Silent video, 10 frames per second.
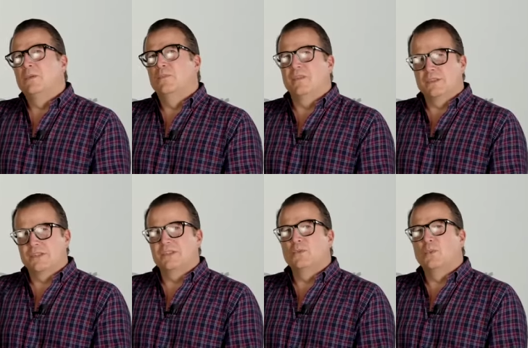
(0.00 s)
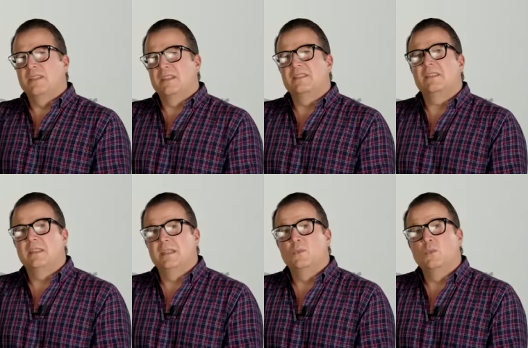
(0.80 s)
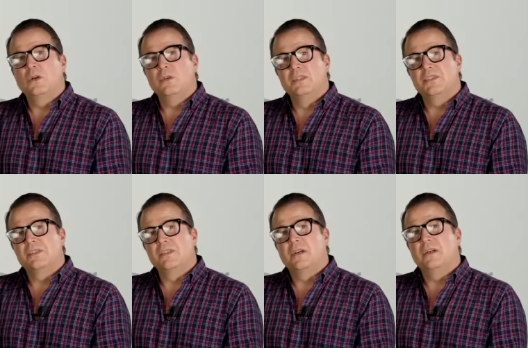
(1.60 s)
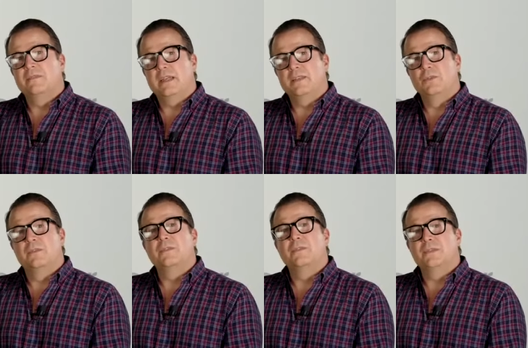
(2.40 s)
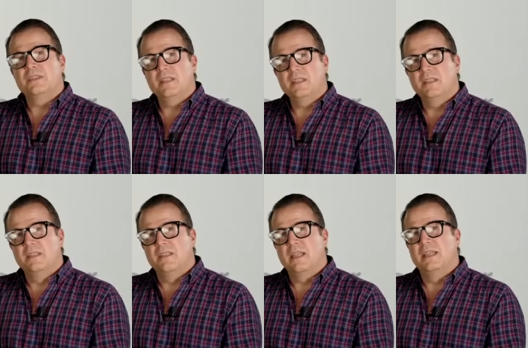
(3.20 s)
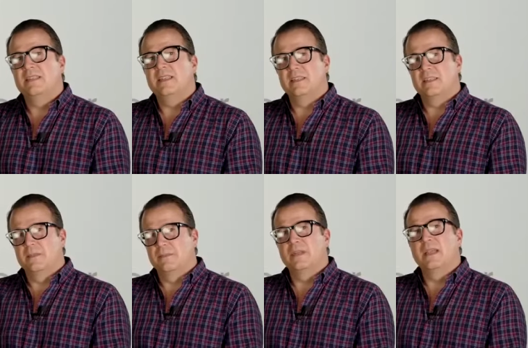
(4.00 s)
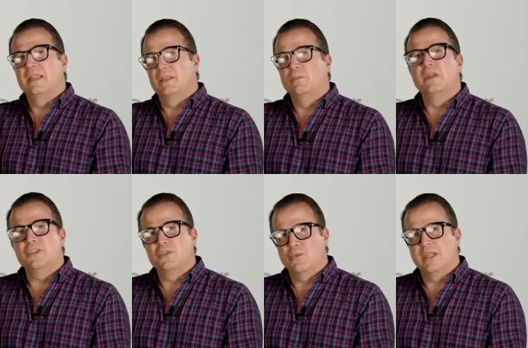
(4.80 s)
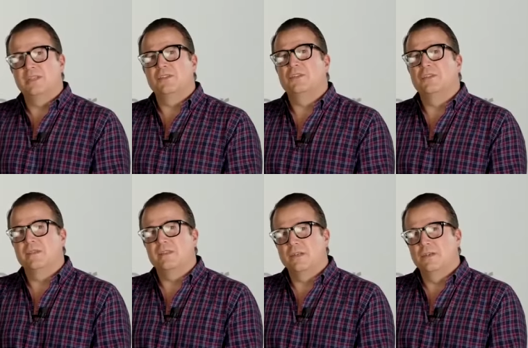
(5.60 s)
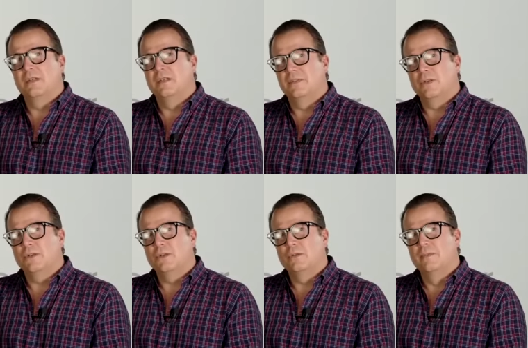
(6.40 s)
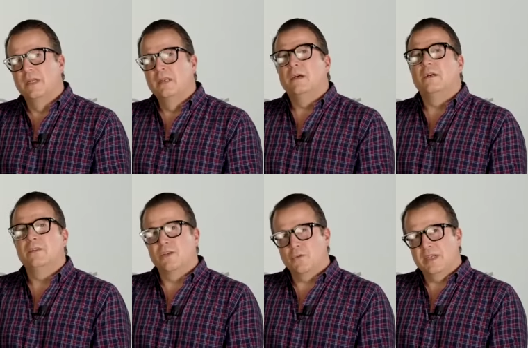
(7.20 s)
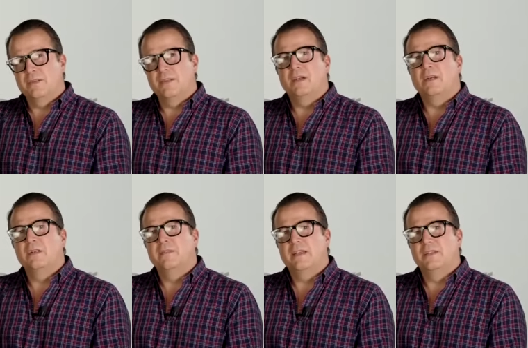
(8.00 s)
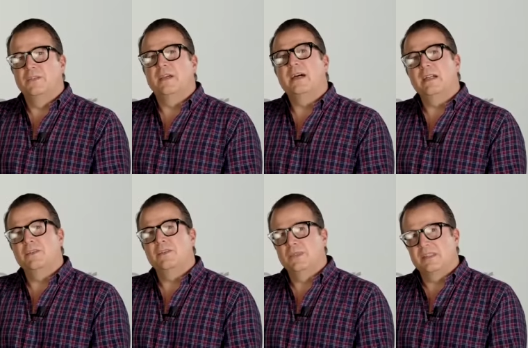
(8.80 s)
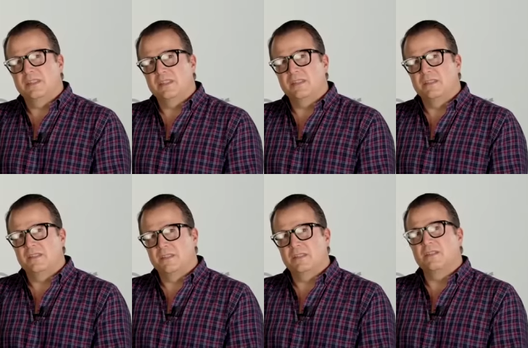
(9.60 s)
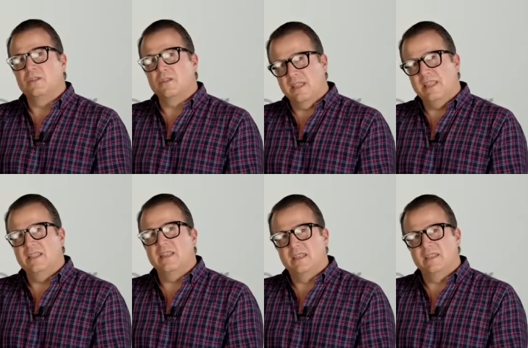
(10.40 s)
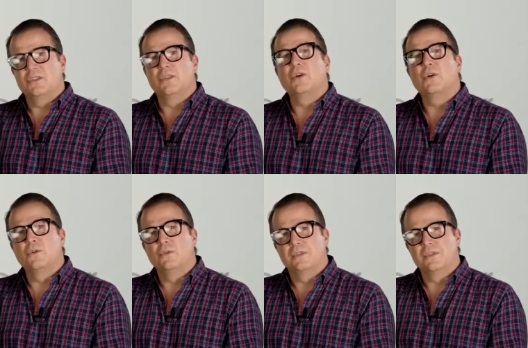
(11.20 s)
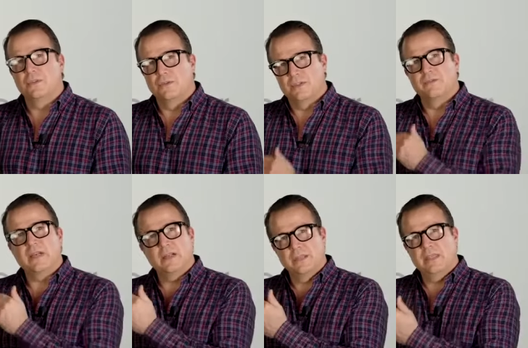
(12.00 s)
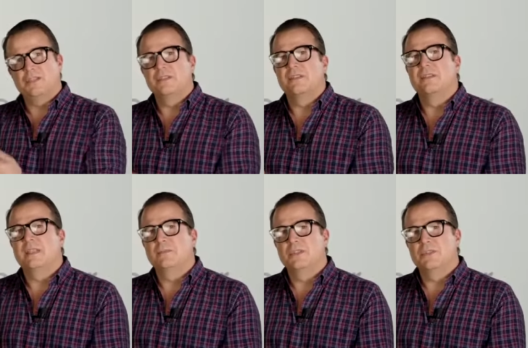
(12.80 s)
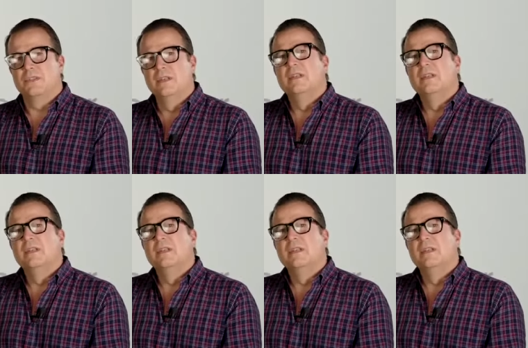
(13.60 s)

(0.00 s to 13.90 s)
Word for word: versus a well-insulated wall, which is an R value of 13 and takes up a much greater surface area of your home, the greater the R value, the higher the resistance to heat and to cold, so to variations in temperature.